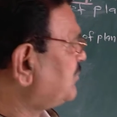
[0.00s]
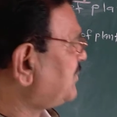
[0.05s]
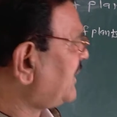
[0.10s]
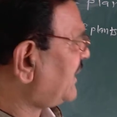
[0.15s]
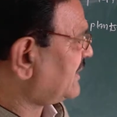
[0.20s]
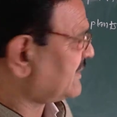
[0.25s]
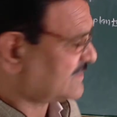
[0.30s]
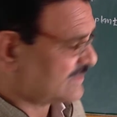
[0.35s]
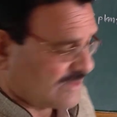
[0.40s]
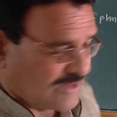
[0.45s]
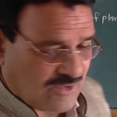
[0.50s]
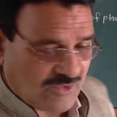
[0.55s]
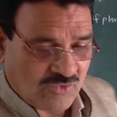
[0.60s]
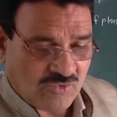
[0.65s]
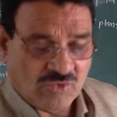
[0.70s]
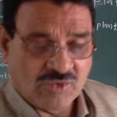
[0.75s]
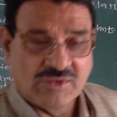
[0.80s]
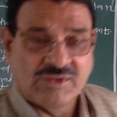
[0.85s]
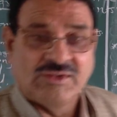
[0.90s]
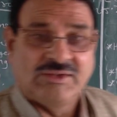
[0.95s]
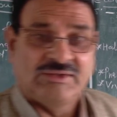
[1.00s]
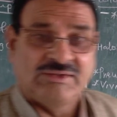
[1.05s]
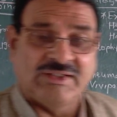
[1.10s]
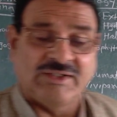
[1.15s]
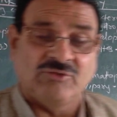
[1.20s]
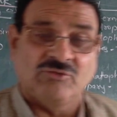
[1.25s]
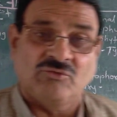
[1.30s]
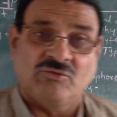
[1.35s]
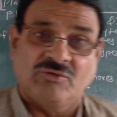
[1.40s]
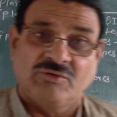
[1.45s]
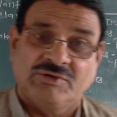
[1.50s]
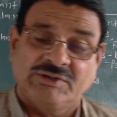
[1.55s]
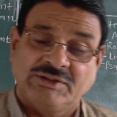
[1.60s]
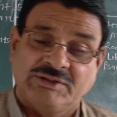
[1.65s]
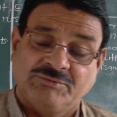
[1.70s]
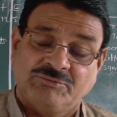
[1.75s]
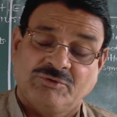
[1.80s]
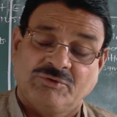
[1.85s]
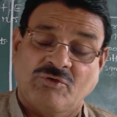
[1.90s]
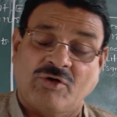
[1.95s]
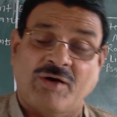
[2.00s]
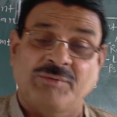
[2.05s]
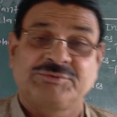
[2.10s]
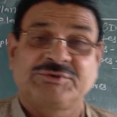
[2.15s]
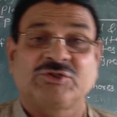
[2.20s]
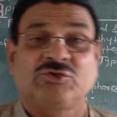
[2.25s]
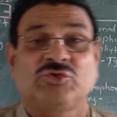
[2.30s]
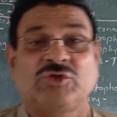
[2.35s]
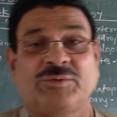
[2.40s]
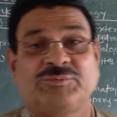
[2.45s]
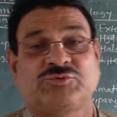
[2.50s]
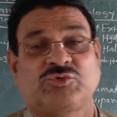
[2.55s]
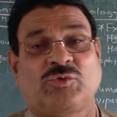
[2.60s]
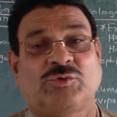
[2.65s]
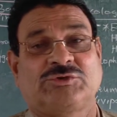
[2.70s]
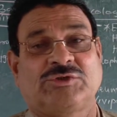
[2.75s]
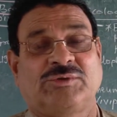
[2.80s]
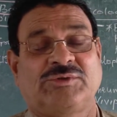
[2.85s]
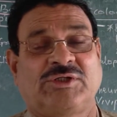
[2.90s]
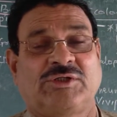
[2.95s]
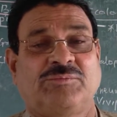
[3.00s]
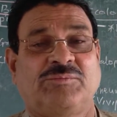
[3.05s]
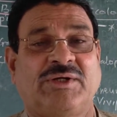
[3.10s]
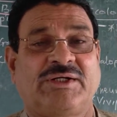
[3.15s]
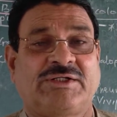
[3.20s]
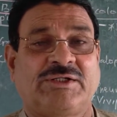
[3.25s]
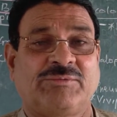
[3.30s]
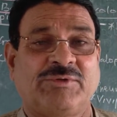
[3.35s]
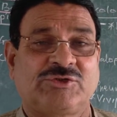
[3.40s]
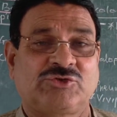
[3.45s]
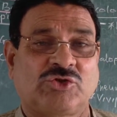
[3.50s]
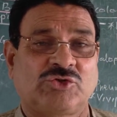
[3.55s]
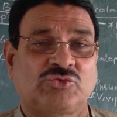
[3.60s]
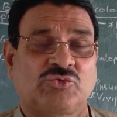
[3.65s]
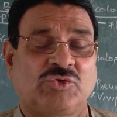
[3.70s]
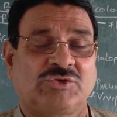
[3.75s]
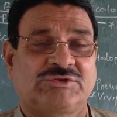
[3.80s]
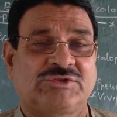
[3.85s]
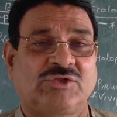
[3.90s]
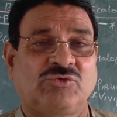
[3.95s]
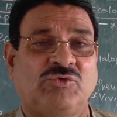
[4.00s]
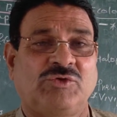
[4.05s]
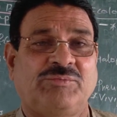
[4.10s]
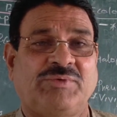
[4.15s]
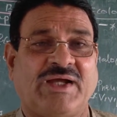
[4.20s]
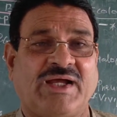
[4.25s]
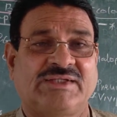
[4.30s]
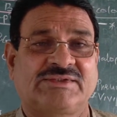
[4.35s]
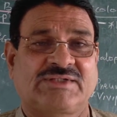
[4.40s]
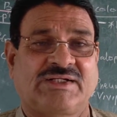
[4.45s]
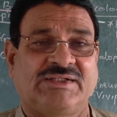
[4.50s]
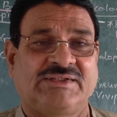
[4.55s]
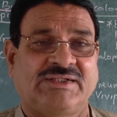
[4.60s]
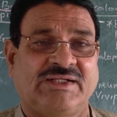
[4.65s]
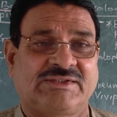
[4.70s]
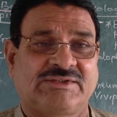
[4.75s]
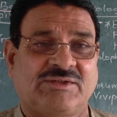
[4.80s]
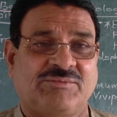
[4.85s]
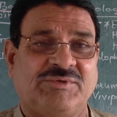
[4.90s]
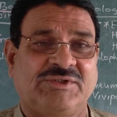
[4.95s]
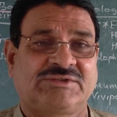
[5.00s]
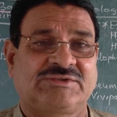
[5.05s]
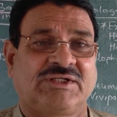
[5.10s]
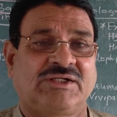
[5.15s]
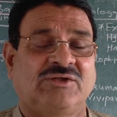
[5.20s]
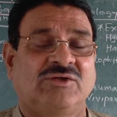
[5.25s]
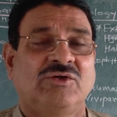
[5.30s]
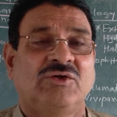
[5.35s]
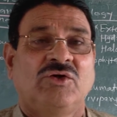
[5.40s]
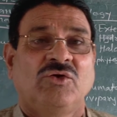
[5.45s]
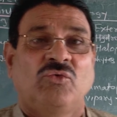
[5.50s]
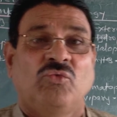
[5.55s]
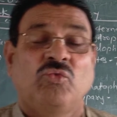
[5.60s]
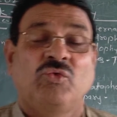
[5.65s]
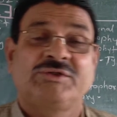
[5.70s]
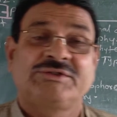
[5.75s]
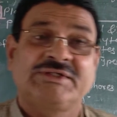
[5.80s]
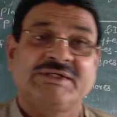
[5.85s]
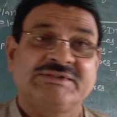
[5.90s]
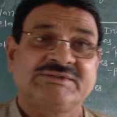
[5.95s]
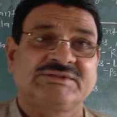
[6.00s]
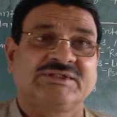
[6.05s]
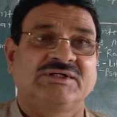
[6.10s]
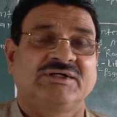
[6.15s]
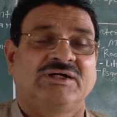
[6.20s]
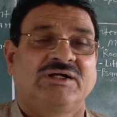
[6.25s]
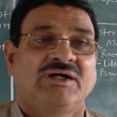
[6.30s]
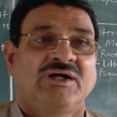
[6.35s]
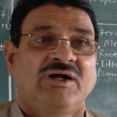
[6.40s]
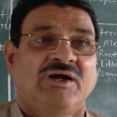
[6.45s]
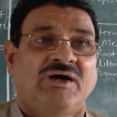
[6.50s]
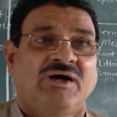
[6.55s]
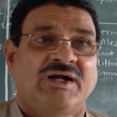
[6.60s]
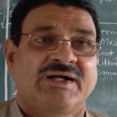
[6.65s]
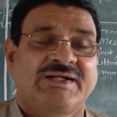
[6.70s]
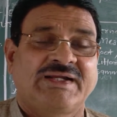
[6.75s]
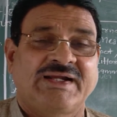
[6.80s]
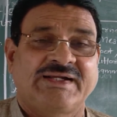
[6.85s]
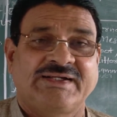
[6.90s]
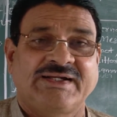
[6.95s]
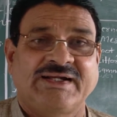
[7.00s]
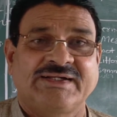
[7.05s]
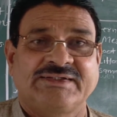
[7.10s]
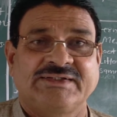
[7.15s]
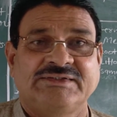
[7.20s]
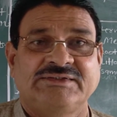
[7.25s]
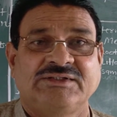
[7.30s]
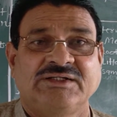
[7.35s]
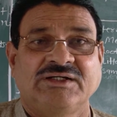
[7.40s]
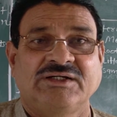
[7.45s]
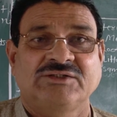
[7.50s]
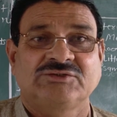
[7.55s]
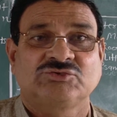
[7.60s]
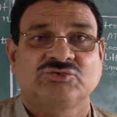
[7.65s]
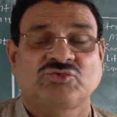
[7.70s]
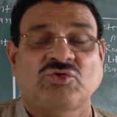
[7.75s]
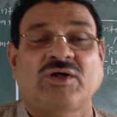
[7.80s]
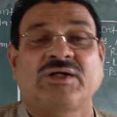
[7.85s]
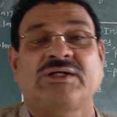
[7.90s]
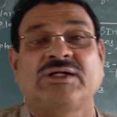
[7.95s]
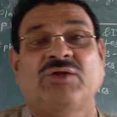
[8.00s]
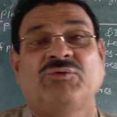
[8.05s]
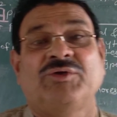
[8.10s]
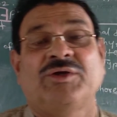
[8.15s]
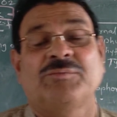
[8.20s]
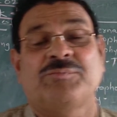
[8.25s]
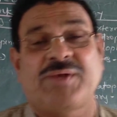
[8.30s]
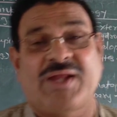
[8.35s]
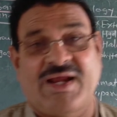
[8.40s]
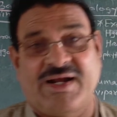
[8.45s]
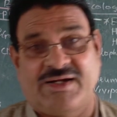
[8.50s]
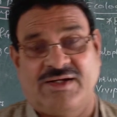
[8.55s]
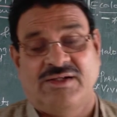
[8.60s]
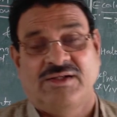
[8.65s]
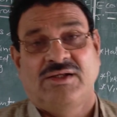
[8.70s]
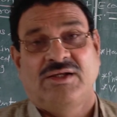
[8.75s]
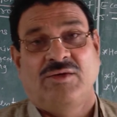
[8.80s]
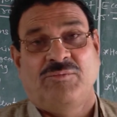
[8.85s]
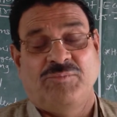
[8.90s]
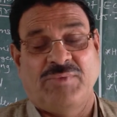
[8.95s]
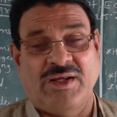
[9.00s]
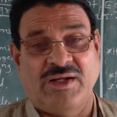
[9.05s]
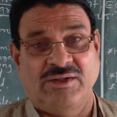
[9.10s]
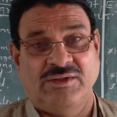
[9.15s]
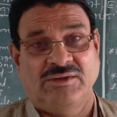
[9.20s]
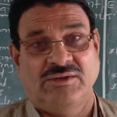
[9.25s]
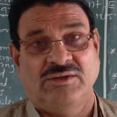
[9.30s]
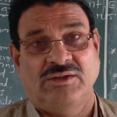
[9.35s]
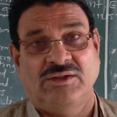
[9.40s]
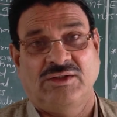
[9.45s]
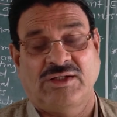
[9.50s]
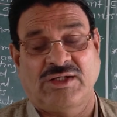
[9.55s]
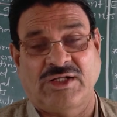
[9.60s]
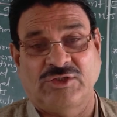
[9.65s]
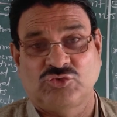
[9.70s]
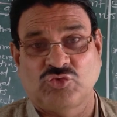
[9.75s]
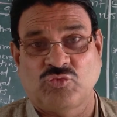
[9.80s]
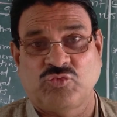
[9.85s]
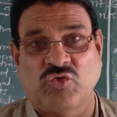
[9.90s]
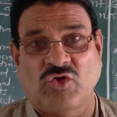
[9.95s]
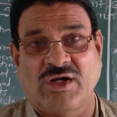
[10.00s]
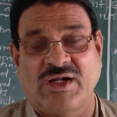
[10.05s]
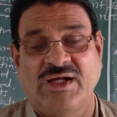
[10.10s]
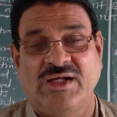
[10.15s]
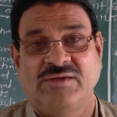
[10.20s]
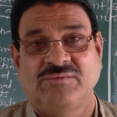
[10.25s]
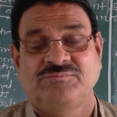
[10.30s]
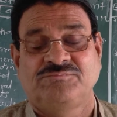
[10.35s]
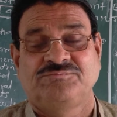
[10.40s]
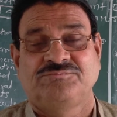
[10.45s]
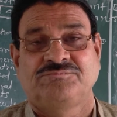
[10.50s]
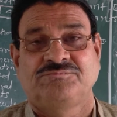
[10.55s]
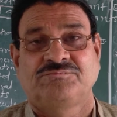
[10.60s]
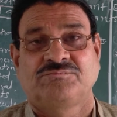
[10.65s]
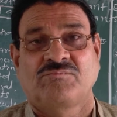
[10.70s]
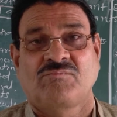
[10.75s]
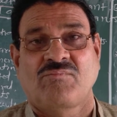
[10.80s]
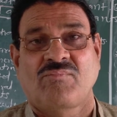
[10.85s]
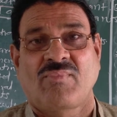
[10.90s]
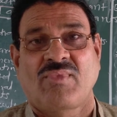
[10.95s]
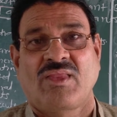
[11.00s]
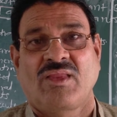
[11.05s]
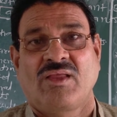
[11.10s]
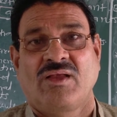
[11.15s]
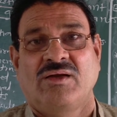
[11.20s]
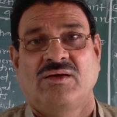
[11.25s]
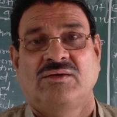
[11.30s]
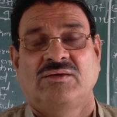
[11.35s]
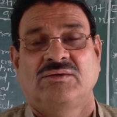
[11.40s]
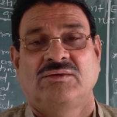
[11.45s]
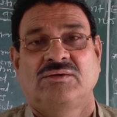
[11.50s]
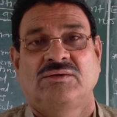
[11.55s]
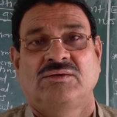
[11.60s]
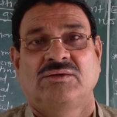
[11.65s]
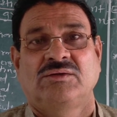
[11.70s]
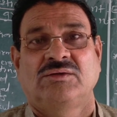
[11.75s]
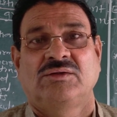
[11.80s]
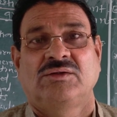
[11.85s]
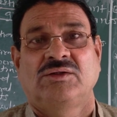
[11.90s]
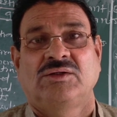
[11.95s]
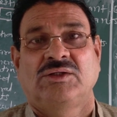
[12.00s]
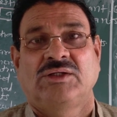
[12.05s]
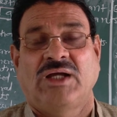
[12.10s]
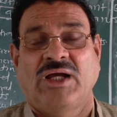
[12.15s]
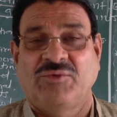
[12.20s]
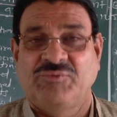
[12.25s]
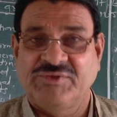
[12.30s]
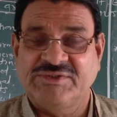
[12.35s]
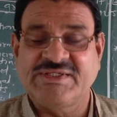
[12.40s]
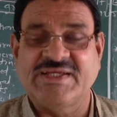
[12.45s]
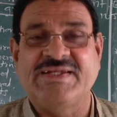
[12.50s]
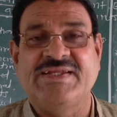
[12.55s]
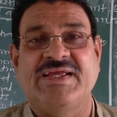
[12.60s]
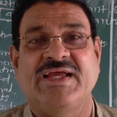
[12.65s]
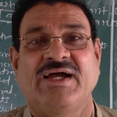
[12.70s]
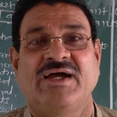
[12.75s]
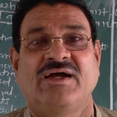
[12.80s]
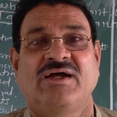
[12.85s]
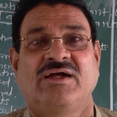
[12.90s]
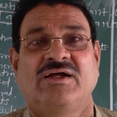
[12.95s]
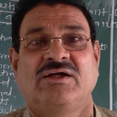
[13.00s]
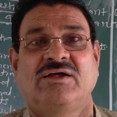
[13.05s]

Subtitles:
plants. Then objective types question, there is multiple choice question will be asked in the examination. Which is the or that is the salt loving plant? Rhizophora, Avicennia,